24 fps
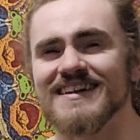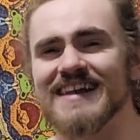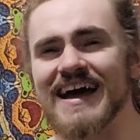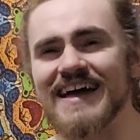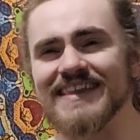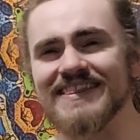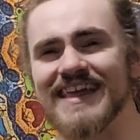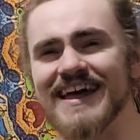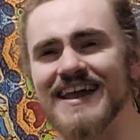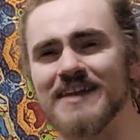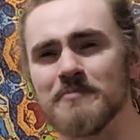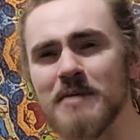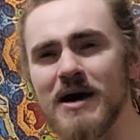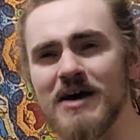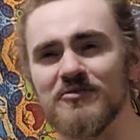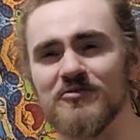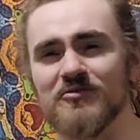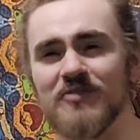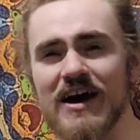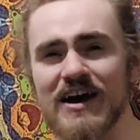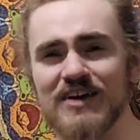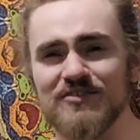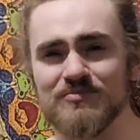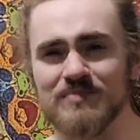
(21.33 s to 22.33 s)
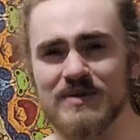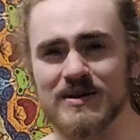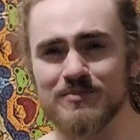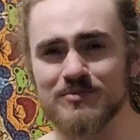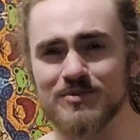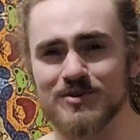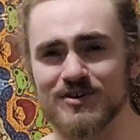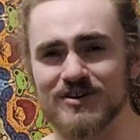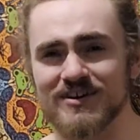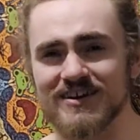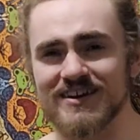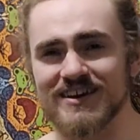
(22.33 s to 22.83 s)
Not that my five
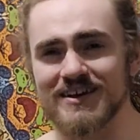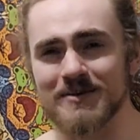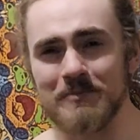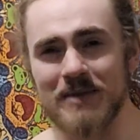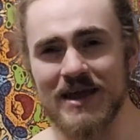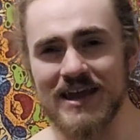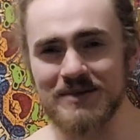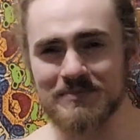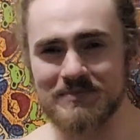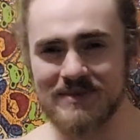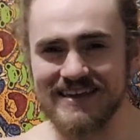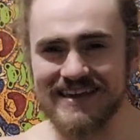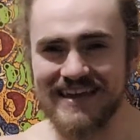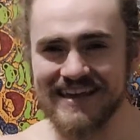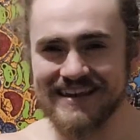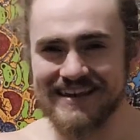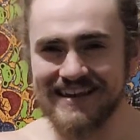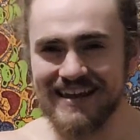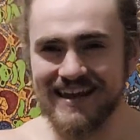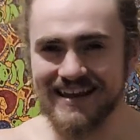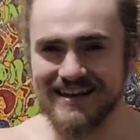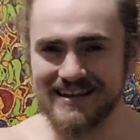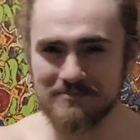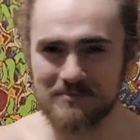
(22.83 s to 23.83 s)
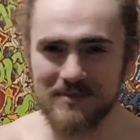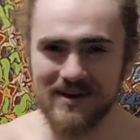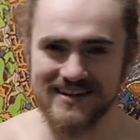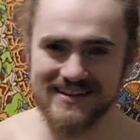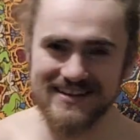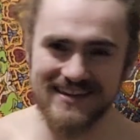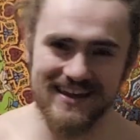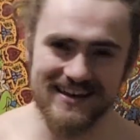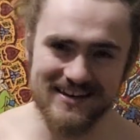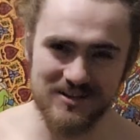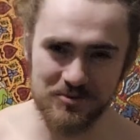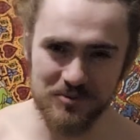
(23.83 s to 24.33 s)
people are gonna make me getting any
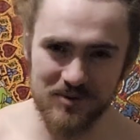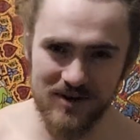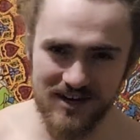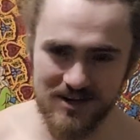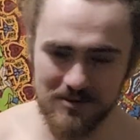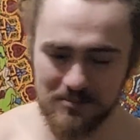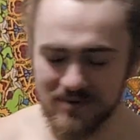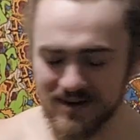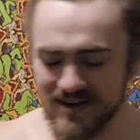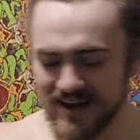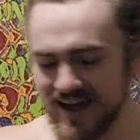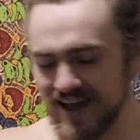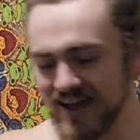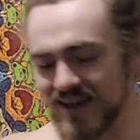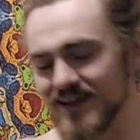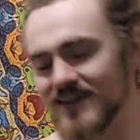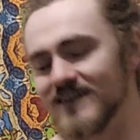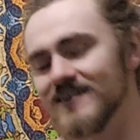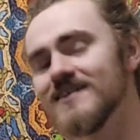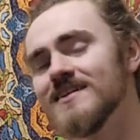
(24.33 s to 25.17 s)
money anyway, but hey,